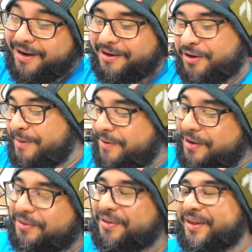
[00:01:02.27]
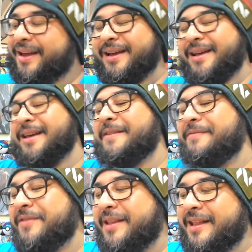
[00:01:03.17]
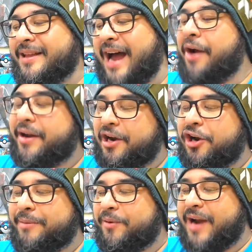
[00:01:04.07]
It could be both. I reckon it'll only be one. I